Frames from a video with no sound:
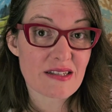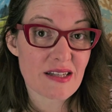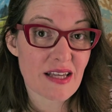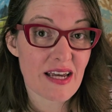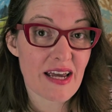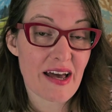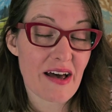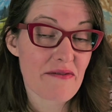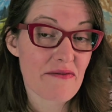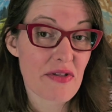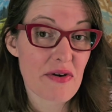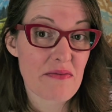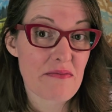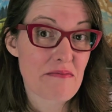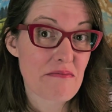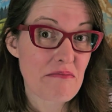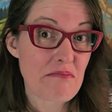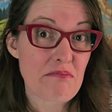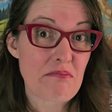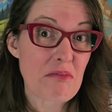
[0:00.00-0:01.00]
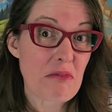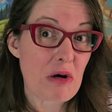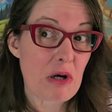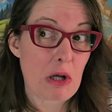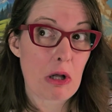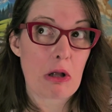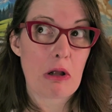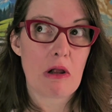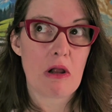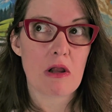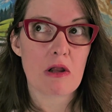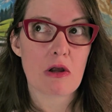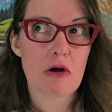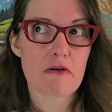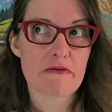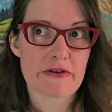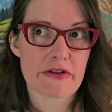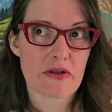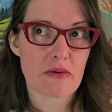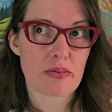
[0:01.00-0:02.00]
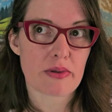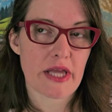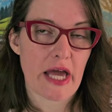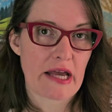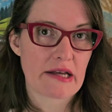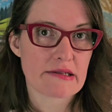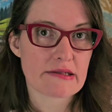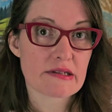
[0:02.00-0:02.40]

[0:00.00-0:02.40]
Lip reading: They have them all over the place.